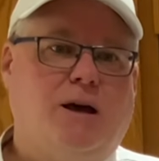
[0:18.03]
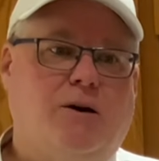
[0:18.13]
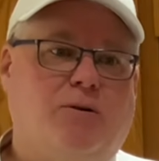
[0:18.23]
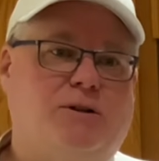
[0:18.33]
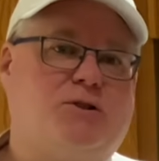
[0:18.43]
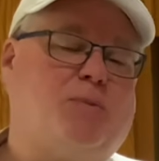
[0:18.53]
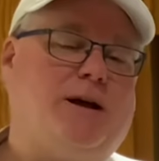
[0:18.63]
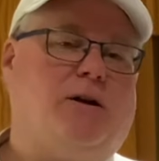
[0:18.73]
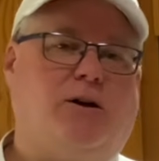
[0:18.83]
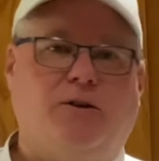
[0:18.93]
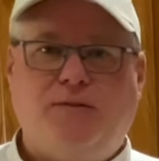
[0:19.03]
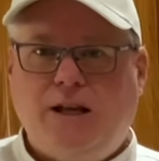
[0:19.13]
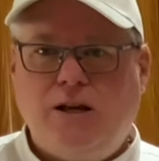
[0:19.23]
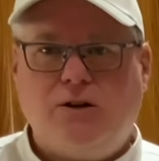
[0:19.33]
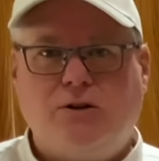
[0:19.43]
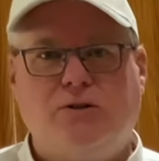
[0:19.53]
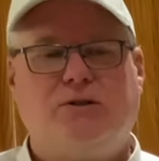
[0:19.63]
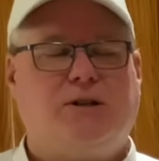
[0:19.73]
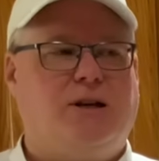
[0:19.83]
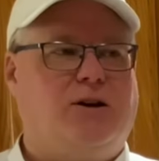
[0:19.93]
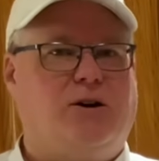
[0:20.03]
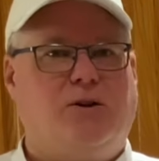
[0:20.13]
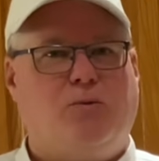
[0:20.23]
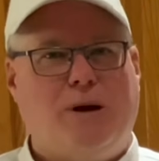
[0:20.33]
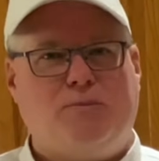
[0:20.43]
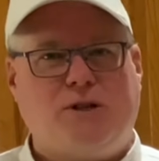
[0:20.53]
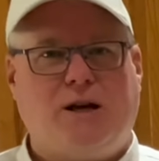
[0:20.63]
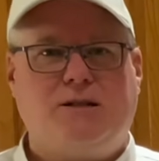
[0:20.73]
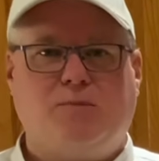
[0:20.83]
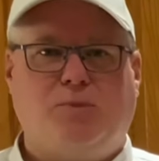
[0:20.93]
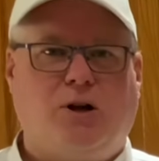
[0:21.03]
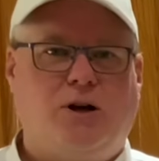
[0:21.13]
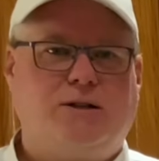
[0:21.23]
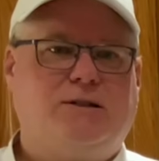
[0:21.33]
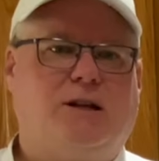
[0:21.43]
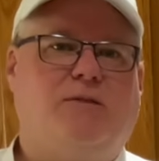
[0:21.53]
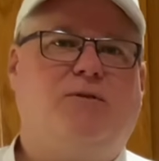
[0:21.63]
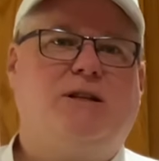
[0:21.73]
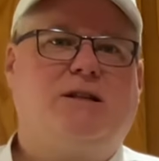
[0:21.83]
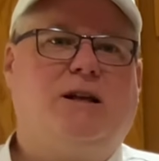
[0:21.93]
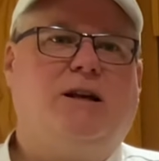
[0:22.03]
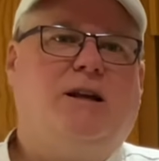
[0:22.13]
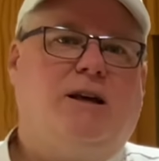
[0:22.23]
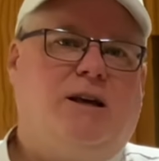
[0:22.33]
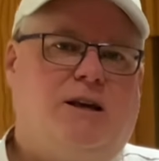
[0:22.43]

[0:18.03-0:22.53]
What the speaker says: Well, despite all the videos and all the websites and blogs that I visited,